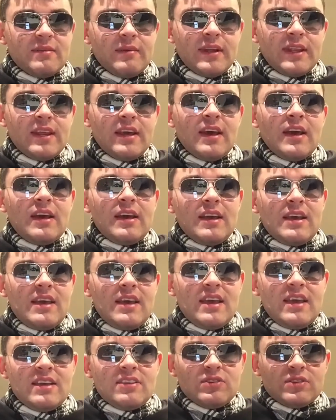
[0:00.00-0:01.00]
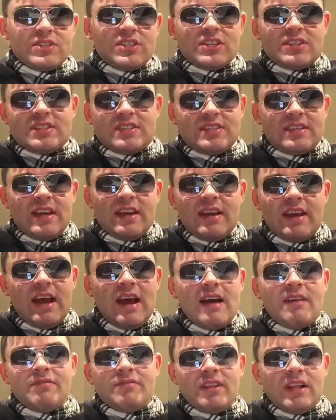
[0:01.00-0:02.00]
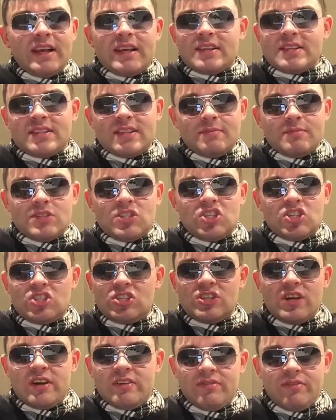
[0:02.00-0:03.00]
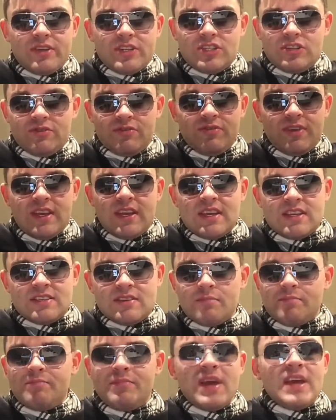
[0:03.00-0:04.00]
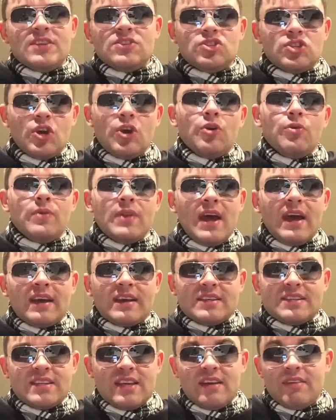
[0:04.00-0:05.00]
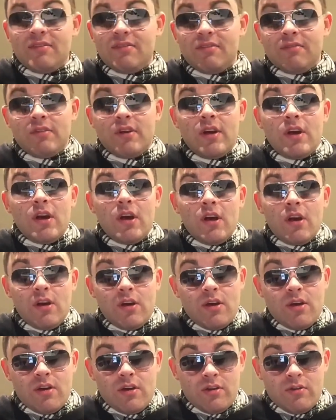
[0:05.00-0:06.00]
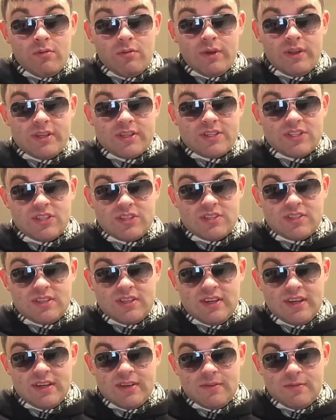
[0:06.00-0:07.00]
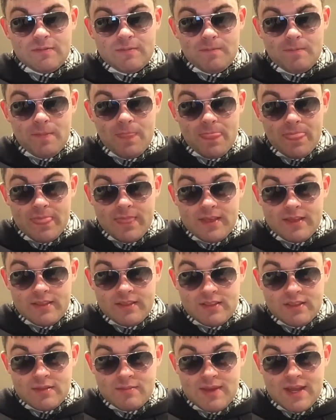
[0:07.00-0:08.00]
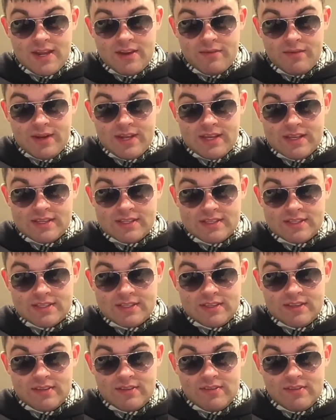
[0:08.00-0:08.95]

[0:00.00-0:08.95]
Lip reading: I mean, it'll just have like some stuff which you think is a bit too negative. Well, it's just like, the matter is,